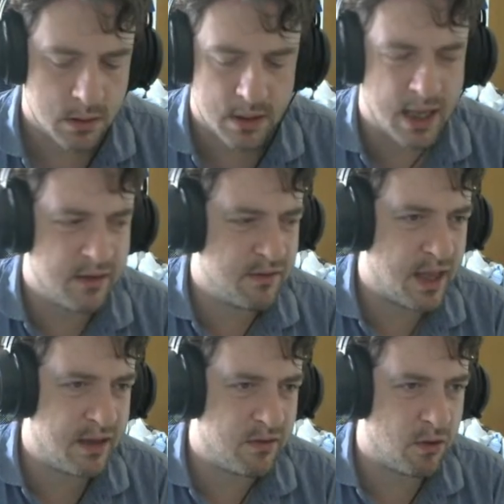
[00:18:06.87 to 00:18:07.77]
that
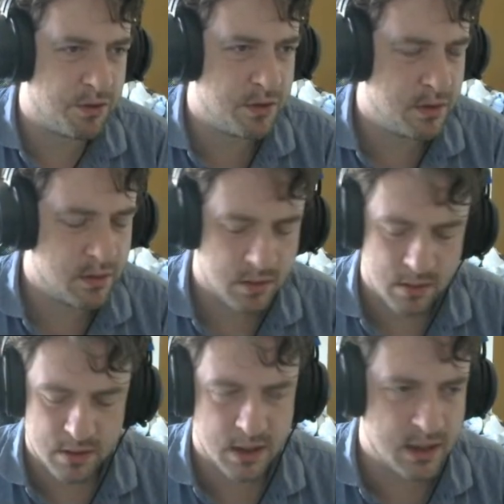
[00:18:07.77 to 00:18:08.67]
is odd.
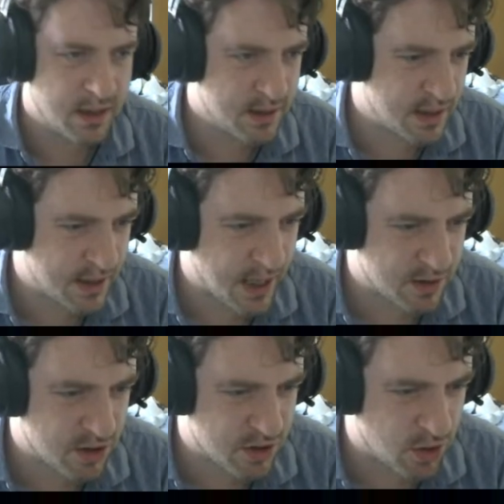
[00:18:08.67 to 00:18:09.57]
Did that
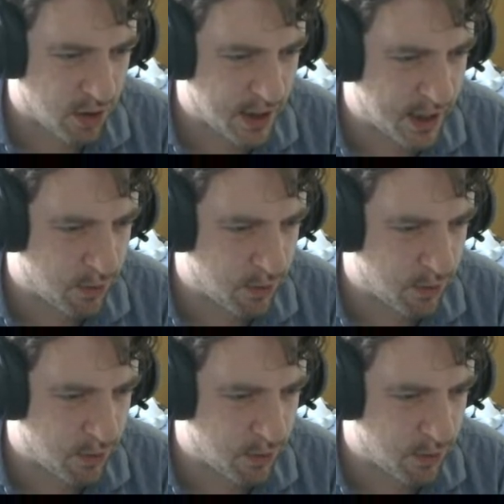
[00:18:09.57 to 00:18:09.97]
just not clear